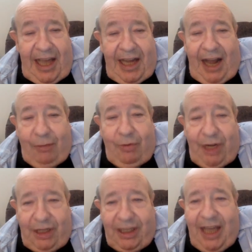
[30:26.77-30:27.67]
And I
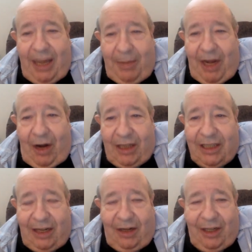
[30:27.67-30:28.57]
really had my heart
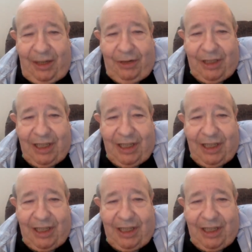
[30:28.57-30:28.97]
set on hearing